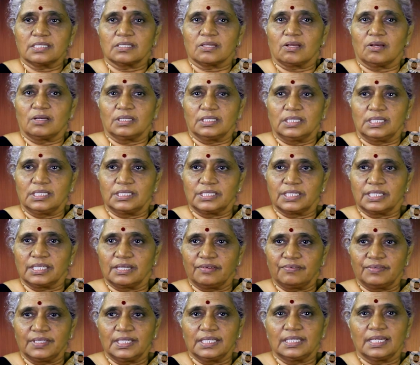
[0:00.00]
on each and
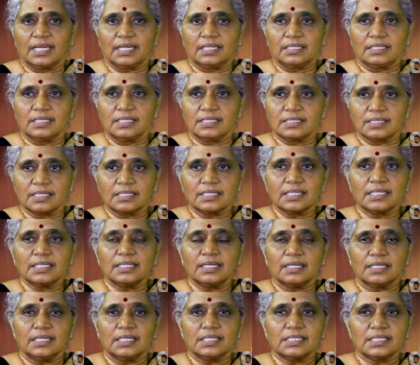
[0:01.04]
every deity, sitting near
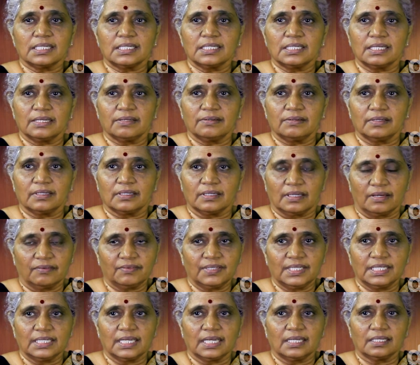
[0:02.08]
each and
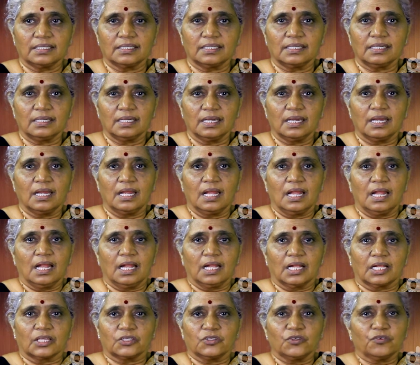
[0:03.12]
every deity,
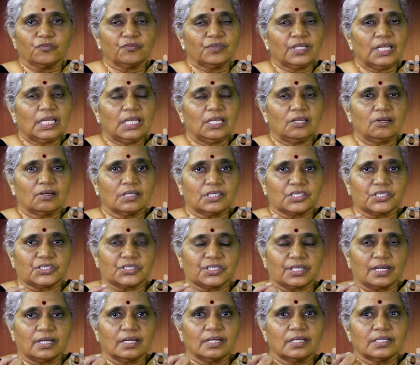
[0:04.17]
you feel you are
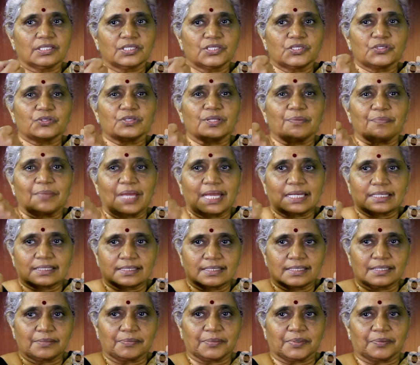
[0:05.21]
charged to the
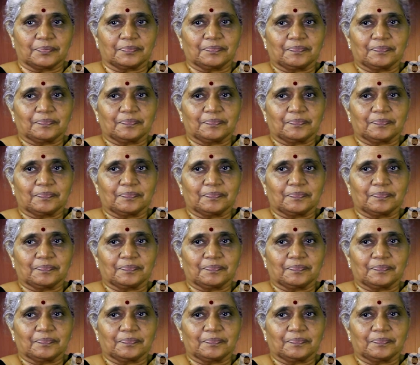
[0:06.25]
maximum.